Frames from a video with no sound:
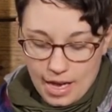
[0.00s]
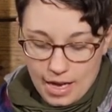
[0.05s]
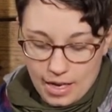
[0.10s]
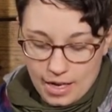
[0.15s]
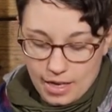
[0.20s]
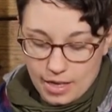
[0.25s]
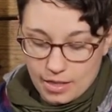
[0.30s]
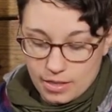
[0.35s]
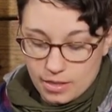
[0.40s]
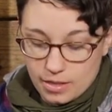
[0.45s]

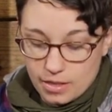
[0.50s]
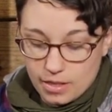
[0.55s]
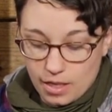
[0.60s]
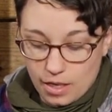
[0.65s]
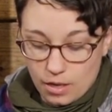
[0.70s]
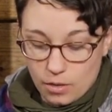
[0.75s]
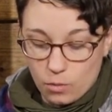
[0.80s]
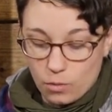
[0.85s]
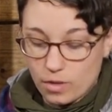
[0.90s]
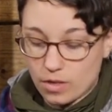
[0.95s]
And
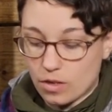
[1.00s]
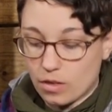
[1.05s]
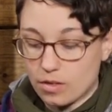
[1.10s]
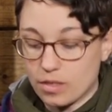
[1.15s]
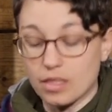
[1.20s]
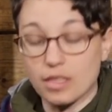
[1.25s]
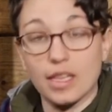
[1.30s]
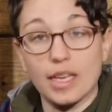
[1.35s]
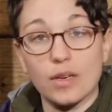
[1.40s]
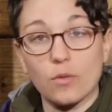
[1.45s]
with all
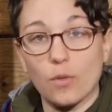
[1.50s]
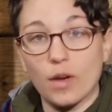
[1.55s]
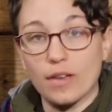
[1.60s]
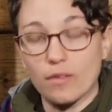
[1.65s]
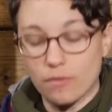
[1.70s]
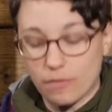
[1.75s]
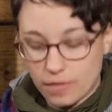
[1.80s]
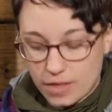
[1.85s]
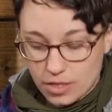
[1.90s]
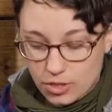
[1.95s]
the
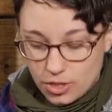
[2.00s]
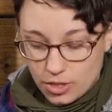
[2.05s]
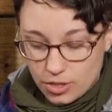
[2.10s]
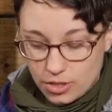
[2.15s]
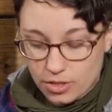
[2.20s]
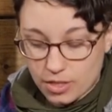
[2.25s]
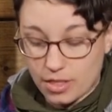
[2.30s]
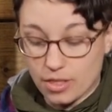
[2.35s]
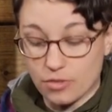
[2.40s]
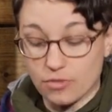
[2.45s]
lightweight
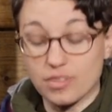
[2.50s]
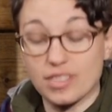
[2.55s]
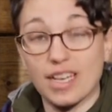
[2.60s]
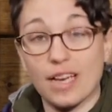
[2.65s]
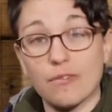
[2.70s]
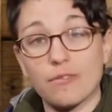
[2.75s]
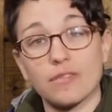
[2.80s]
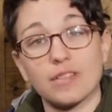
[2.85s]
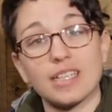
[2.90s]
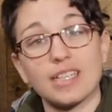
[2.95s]
features, they're
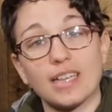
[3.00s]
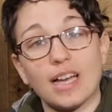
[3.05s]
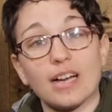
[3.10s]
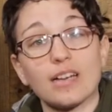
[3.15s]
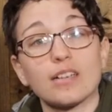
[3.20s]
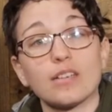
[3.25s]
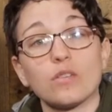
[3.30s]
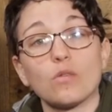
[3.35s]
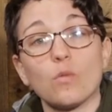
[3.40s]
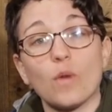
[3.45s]
definitely
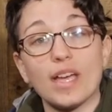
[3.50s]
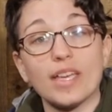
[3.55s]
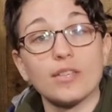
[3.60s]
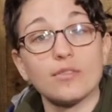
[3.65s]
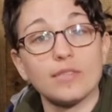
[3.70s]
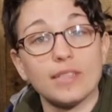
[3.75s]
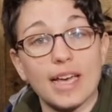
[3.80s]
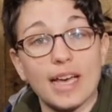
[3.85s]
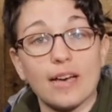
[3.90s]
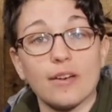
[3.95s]
not going to weigh
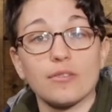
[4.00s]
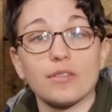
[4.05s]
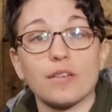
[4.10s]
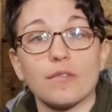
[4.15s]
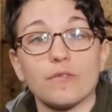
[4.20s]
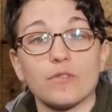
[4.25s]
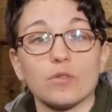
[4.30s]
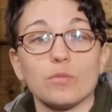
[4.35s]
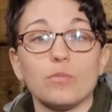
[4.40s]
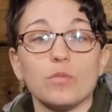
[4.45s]
you down
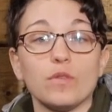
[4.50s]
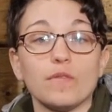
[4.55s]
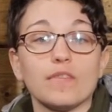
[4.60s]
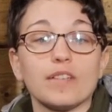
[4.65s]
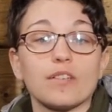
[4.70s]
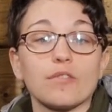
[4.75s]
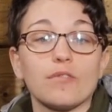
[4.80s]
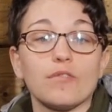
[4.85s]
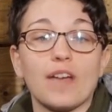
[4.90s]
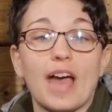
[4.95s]
if you're
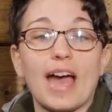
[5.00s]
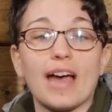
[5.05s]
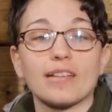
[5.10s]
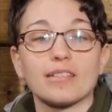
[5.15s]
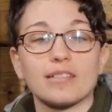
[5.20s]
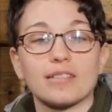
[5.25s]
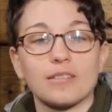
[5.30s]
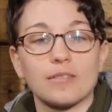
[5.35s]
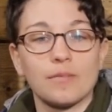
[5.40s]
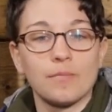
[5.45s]
moving
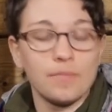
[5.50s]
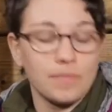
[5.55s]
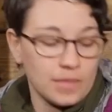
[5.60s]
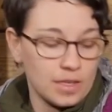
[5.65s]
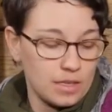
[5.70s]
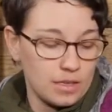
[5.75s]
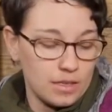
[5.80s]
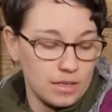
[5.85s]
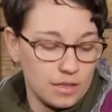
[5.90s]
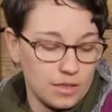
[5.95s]
fast.
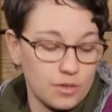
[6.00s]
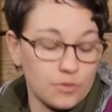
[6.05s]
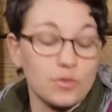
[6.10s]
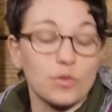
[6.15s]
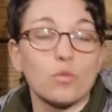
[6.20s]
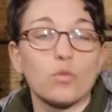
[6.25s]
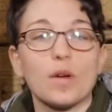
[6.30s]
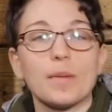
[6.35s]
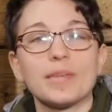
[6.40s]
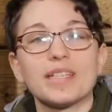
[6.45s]
They're
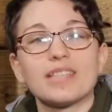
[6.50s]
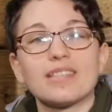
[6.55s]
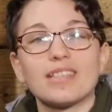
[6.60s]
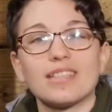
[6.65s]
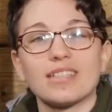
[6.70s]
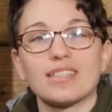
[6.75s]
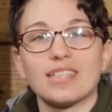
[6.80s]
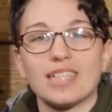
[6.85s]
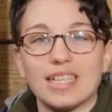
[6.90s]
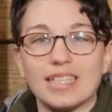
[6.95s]
the
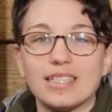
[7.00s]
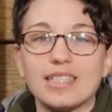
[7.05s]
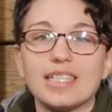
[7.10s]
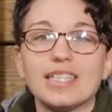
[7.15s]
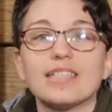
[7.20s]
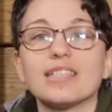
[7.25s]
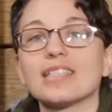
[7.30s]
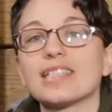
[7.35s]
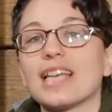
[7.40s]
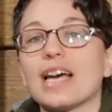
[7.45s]
women's
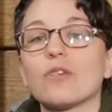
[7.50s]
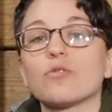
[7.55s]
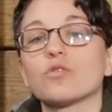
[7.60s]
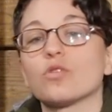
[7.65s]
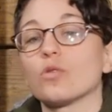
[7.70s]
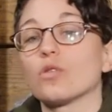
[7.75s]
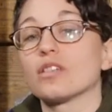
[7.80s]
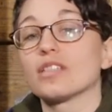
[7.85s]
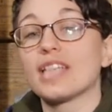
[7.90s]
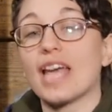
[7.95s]
Adidas
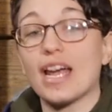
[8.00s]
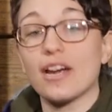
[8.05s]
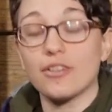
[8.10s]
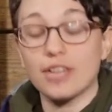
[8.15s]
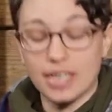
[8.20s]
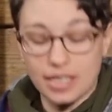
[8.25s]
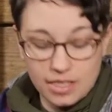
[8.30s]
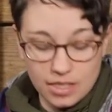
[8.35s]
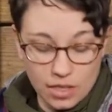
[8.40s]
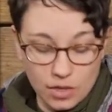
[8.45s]
Outdoor
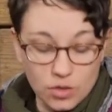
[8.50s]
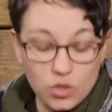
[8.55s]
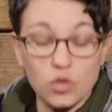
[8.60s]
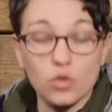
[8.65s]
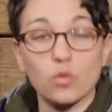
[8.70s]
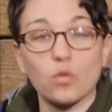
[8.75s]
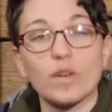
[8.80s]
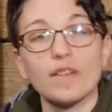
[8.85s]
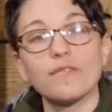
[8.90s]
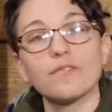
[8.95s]
Terrex
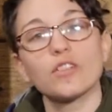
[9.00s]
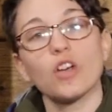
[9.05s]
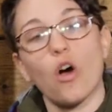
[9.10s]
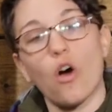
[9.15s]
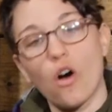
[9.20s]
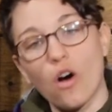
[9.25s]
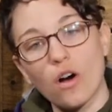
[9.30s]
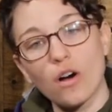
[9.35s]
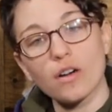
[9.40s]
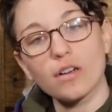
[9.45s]
Swift
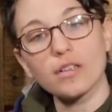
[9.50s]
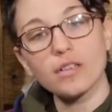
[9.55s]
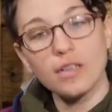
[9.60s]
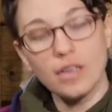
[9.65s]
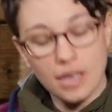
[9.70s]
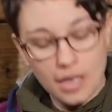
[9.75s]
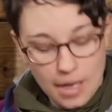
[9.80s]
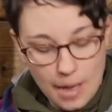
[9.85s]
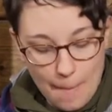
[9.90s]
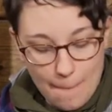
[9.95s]
R
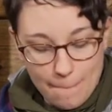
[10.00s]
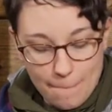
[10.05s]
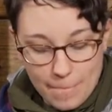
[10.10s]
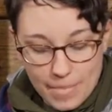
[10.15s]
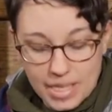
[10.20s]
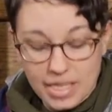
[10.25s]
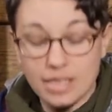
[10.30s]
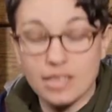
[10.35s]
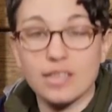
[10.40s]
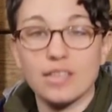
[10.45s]

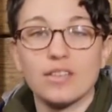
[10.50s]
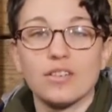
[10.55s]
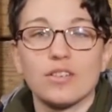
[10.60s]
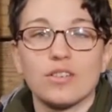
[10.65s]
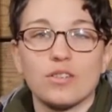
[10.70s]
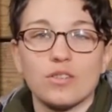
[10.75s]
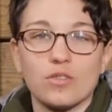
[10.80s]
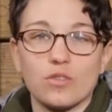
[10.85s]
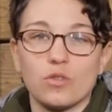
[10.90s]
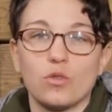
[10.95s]
Mid
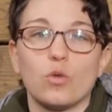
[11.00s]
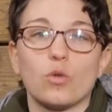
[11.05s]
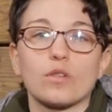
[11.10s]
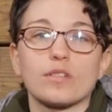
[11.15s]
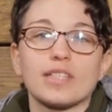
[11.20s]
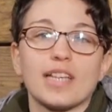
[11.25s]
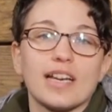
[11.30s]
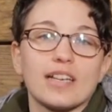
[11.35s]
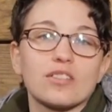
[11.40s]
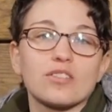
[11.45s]

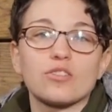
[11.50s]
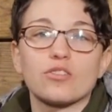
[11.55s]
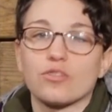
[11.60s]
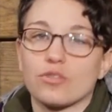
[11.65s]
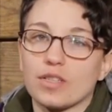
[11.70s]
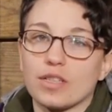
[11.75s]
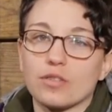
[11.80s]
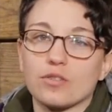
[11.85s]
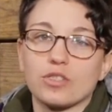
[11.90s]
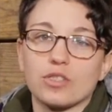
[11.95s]
Gore-Tex
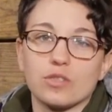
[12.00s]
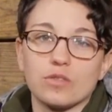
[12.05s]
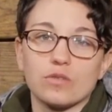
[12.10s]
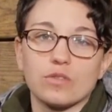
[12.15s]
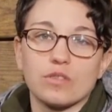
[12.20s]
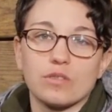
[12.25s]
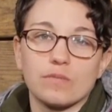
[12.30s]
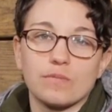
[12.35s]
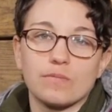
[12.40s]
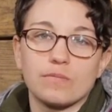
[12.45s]
Trail
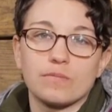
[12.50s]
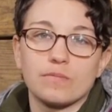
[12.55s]
Shoes.